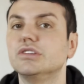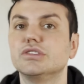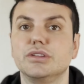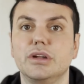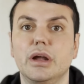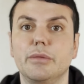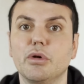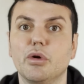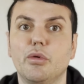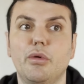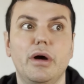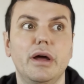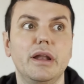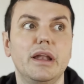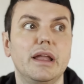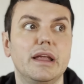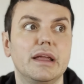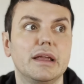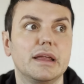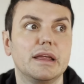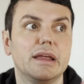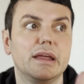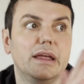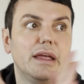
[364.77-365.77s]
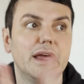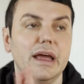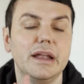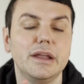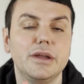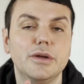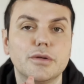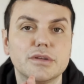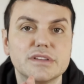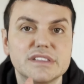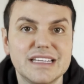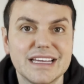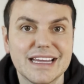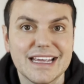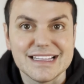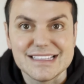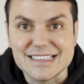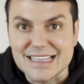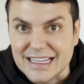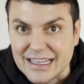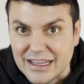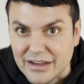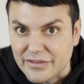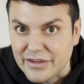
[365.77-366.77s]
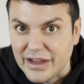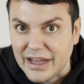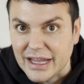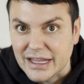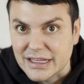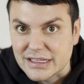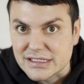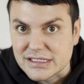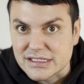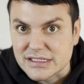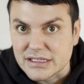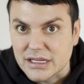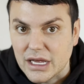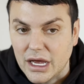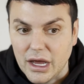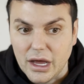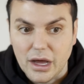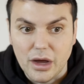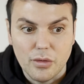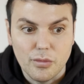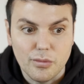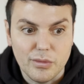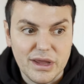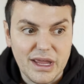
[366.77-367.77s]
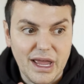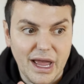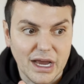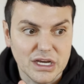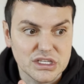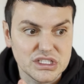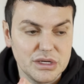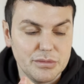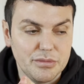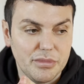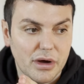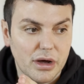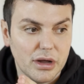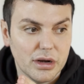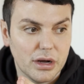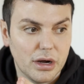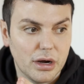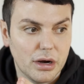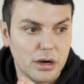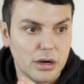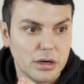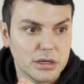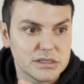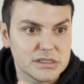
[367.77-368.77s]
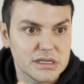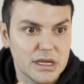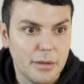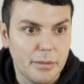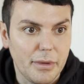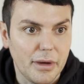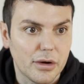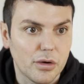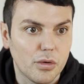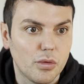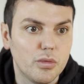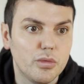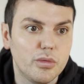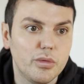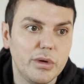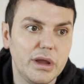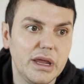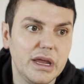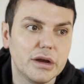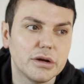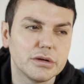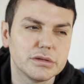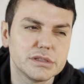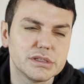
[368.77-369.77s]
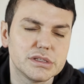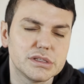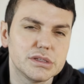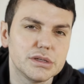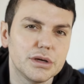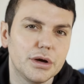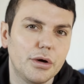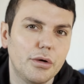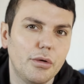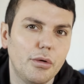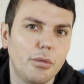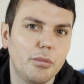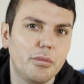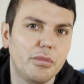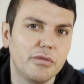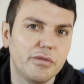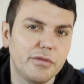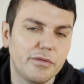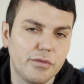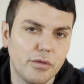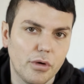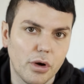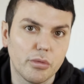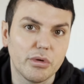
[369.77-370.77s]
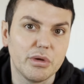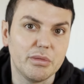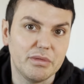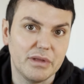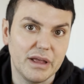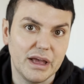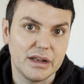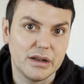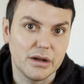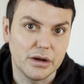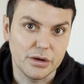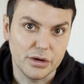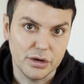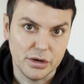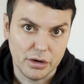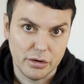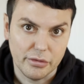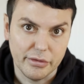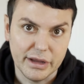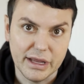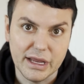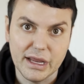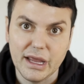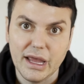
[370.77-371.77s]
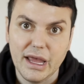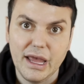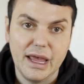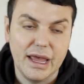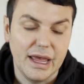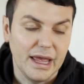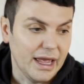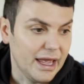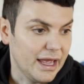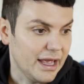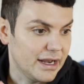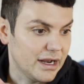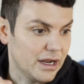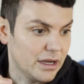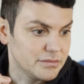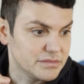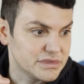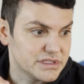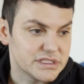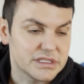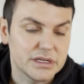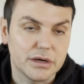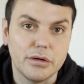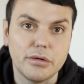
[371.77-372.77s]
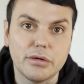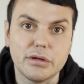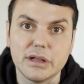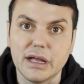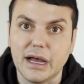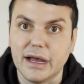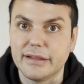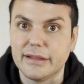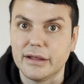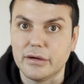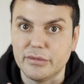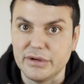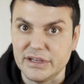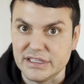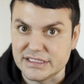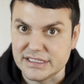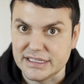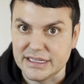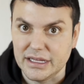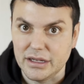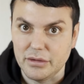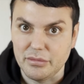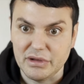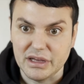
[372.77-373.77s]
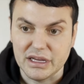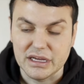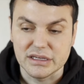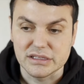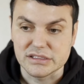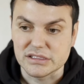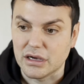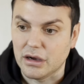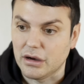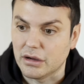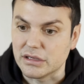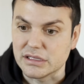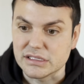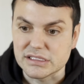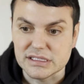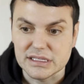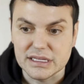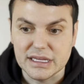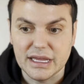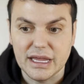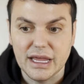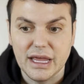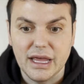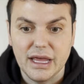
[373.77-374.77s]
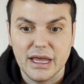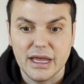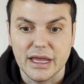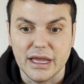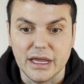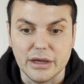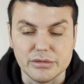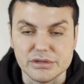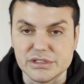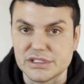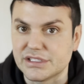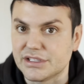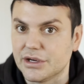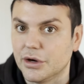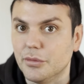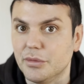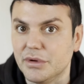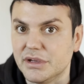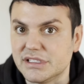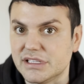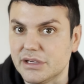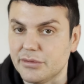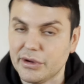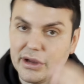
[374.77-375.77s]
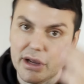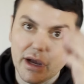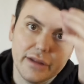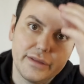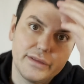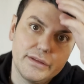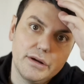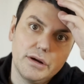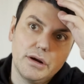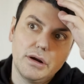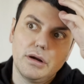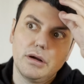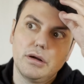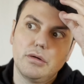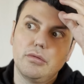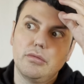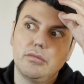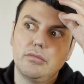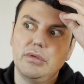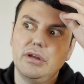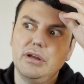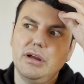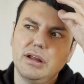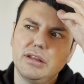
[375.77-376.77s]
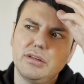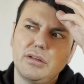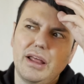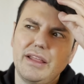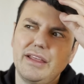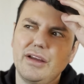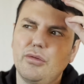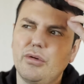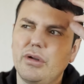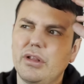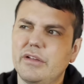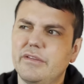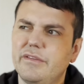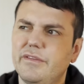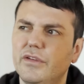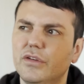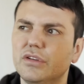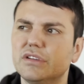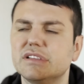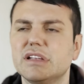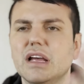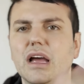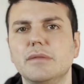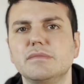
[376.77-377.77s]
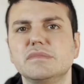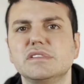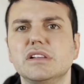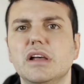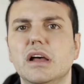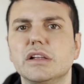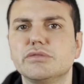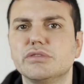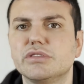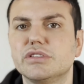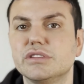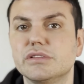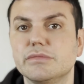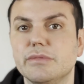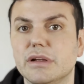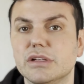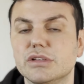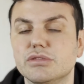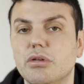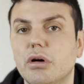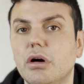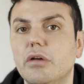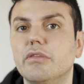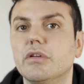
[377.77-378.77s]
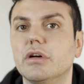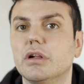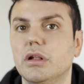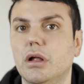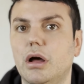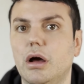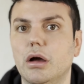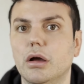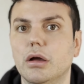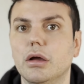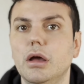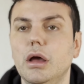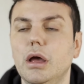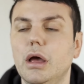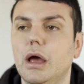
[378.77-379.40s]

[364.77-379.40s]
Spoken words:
So number 1, get your tickets in advance. We actually bought ours about a week or so before we planned on going, and I'm so glad that we did, because honestly, it was so busy. We got there, I think one of the first time slots, which was about 12 o'clock.